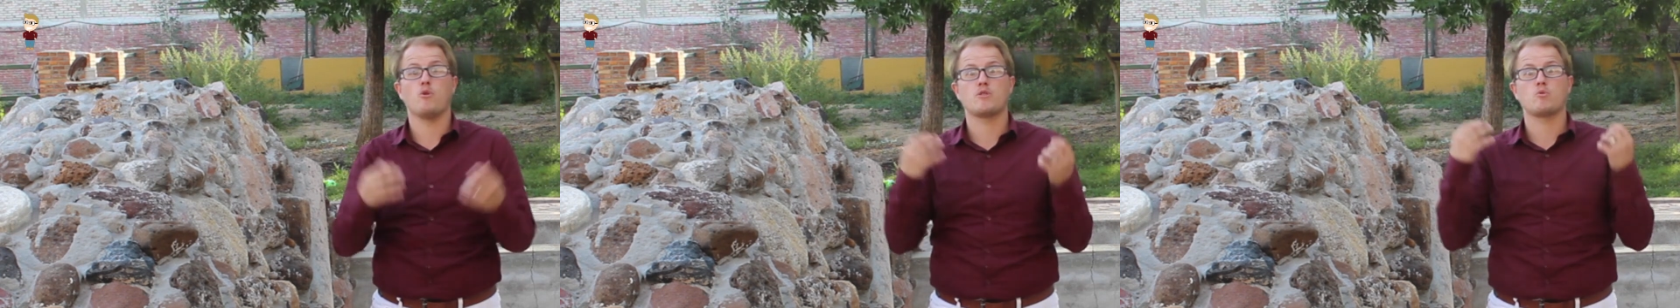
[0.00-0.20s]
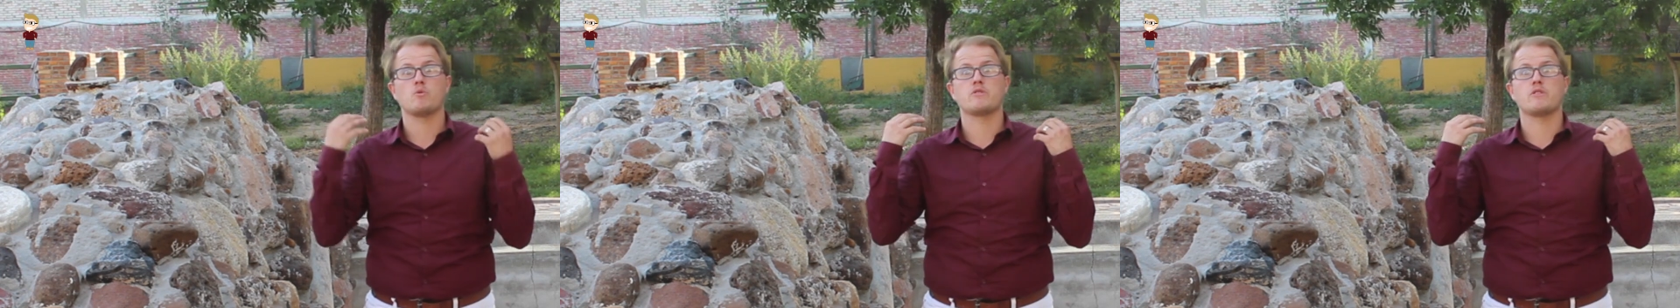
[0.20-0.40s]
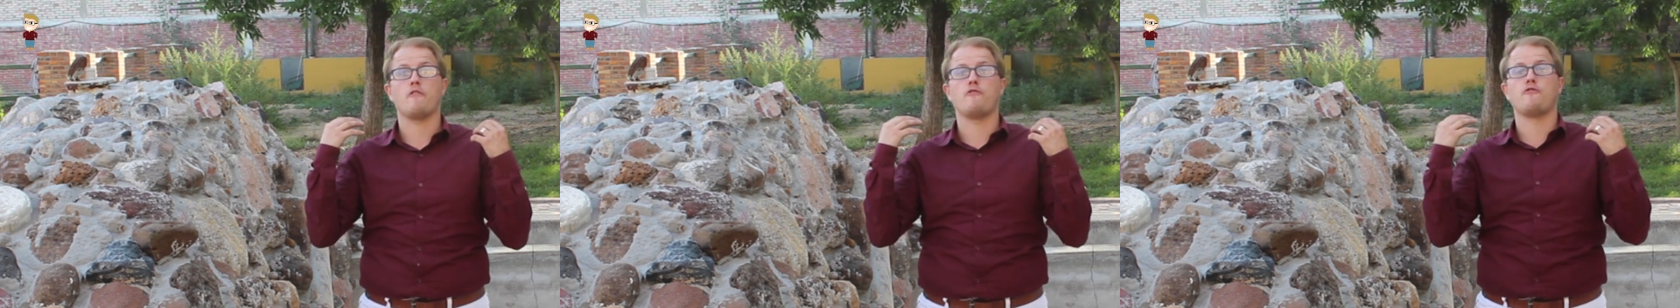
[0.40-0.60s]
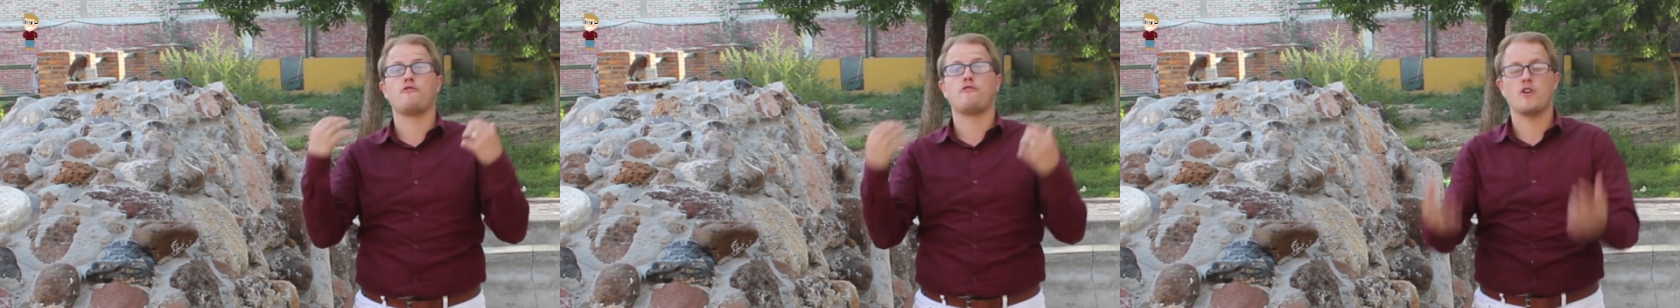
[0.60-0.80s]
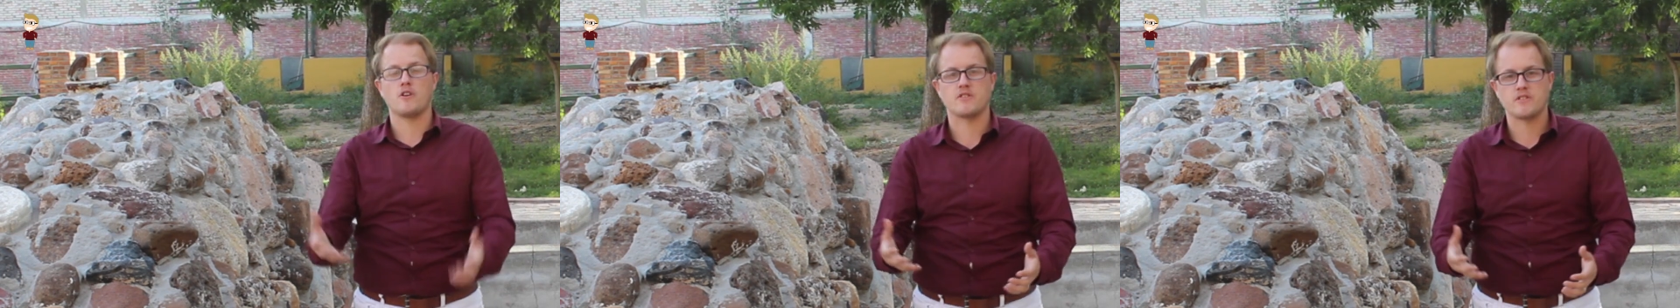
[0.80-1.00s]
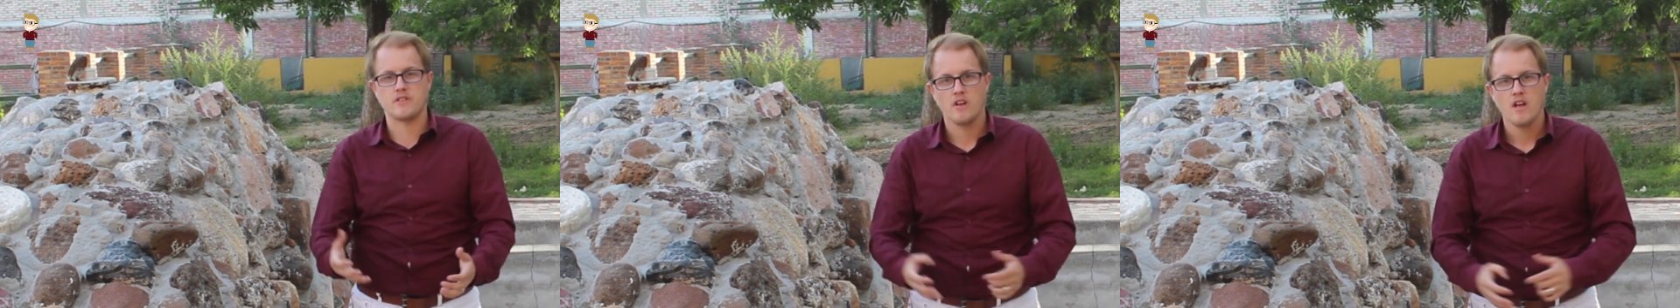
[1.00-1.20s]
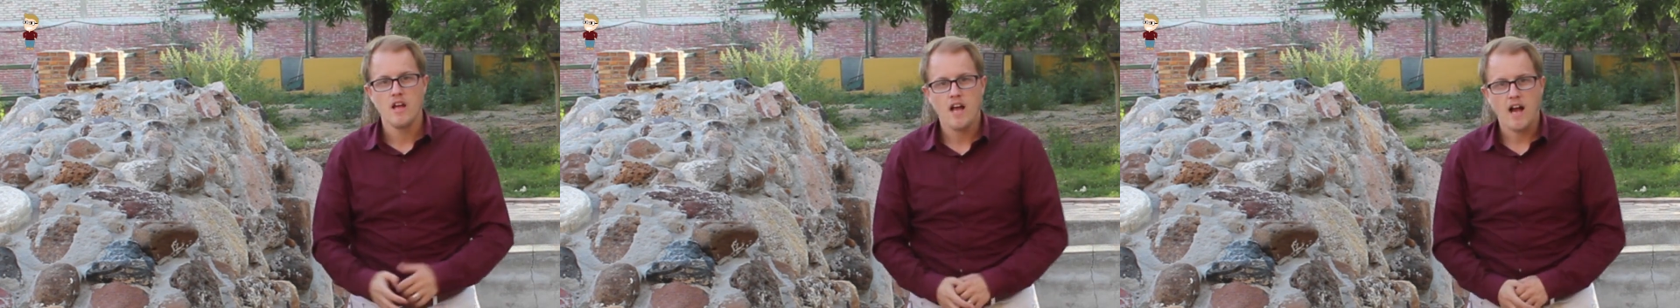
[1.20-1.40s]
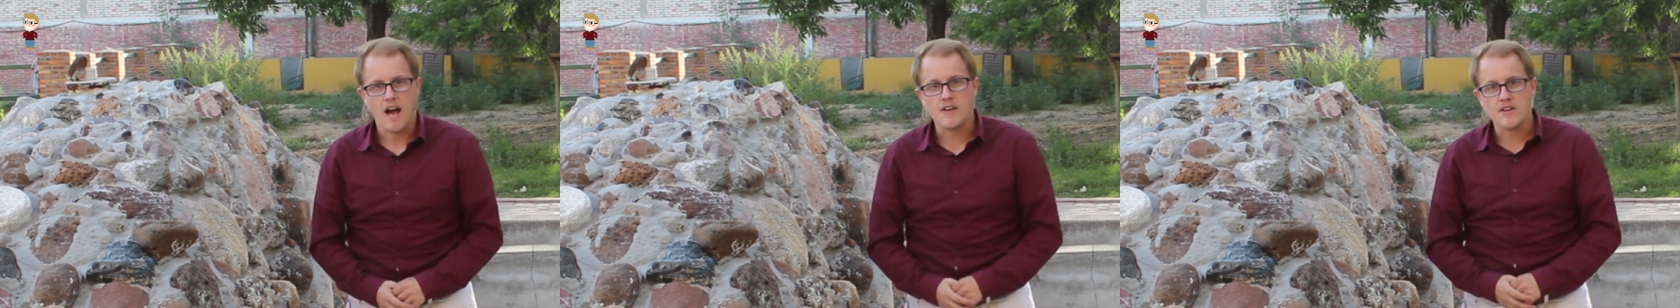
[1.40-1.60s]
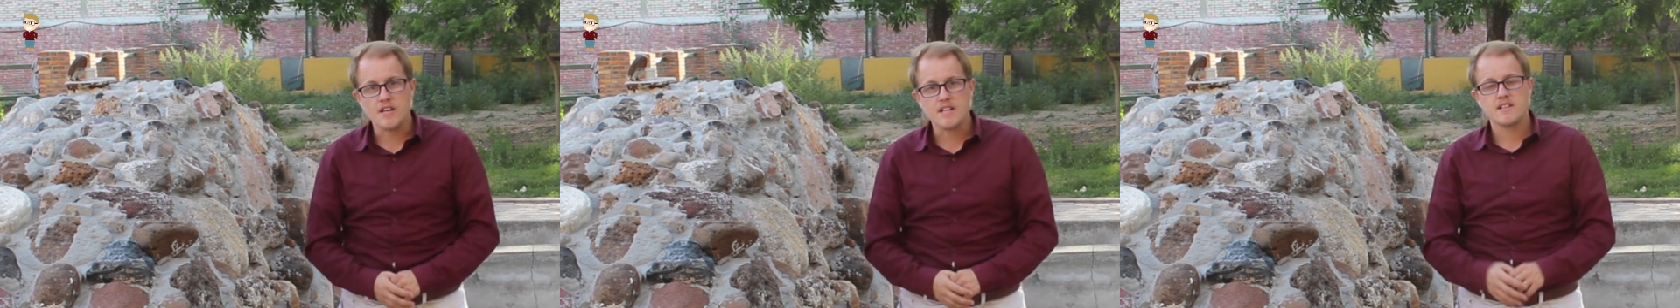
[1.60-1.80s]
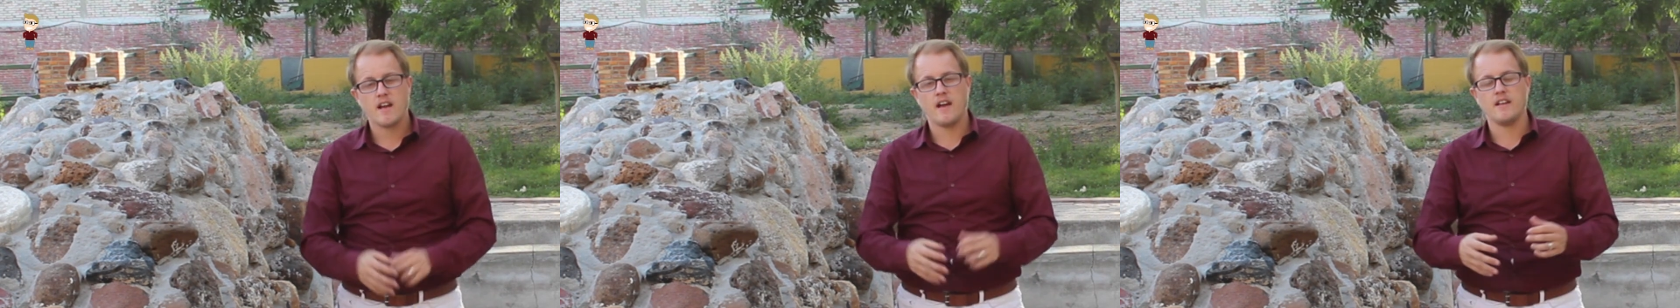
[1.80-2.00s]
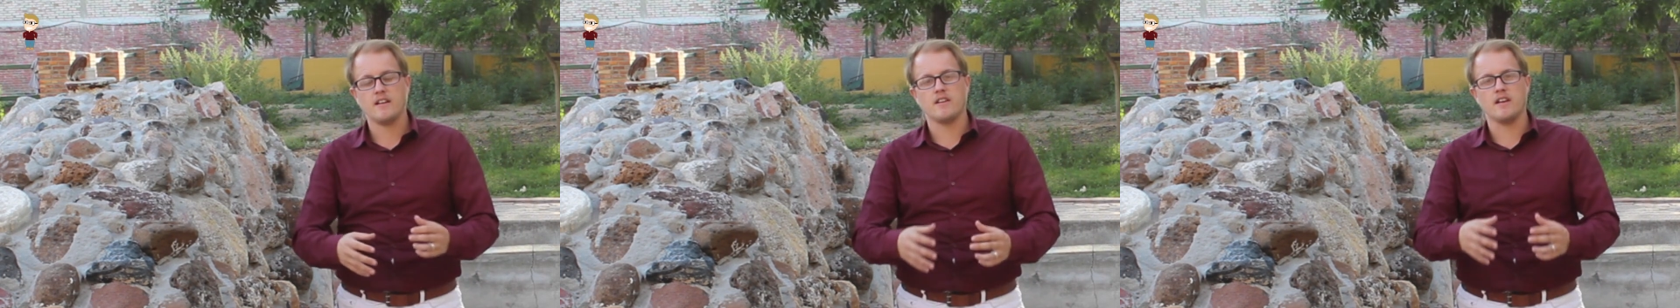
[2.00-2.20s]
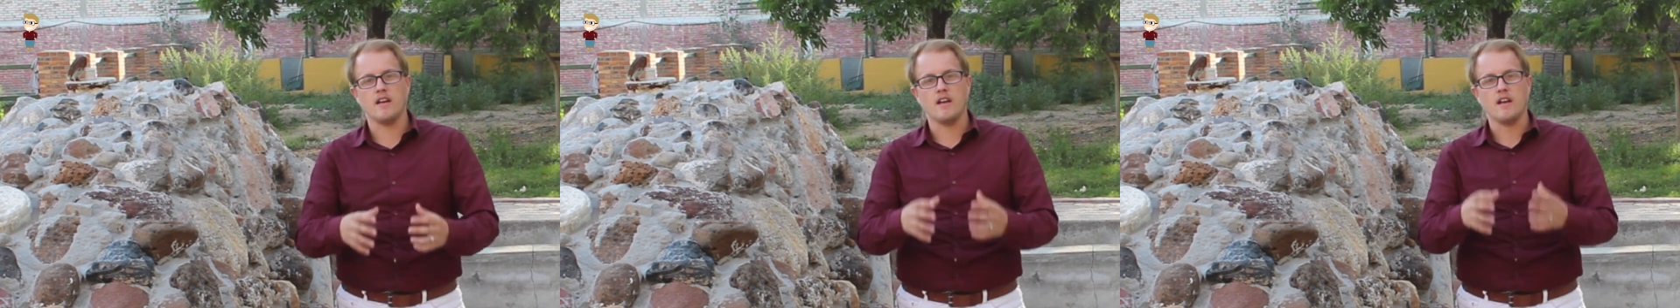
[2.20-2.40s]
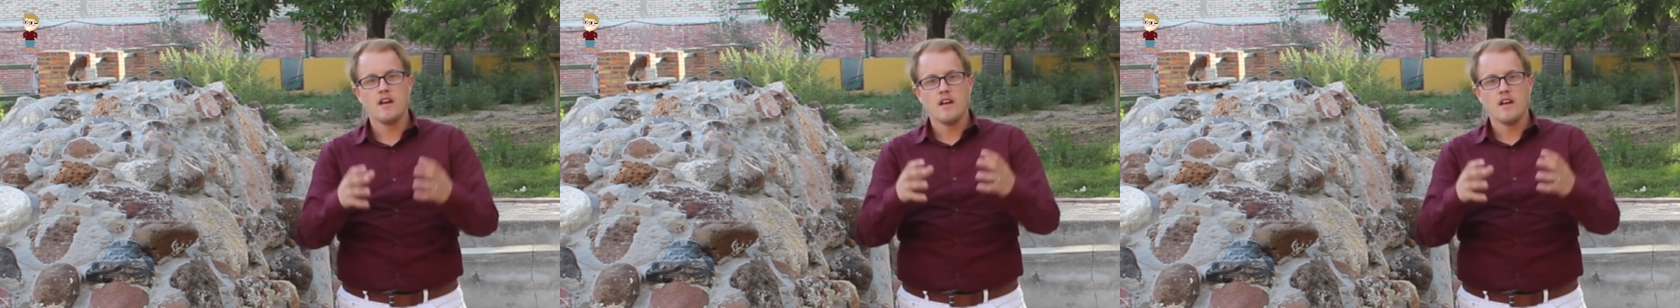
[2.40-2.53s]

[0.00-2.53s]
which was a first. And this had the